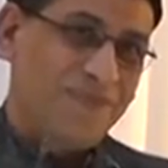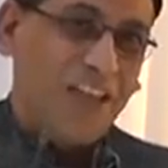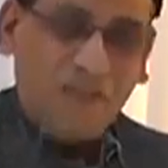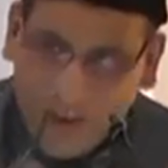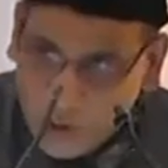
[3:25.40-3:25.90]

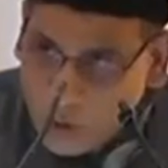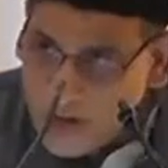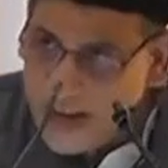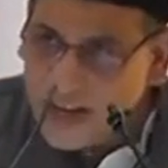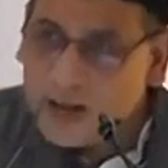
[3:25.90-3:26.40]
Even
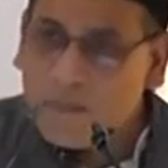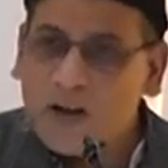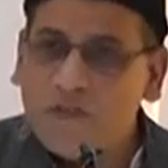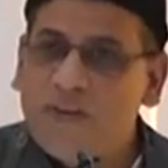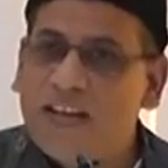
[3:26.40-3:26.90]
today in
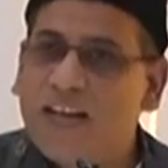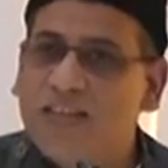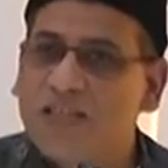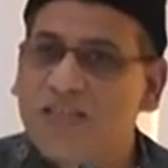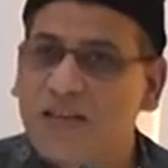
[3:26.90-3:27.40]
number of
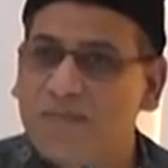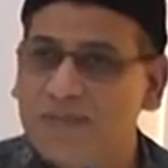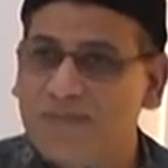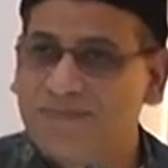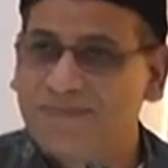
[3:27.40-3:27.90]
legal
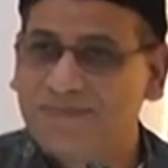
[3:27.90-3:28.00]
systems,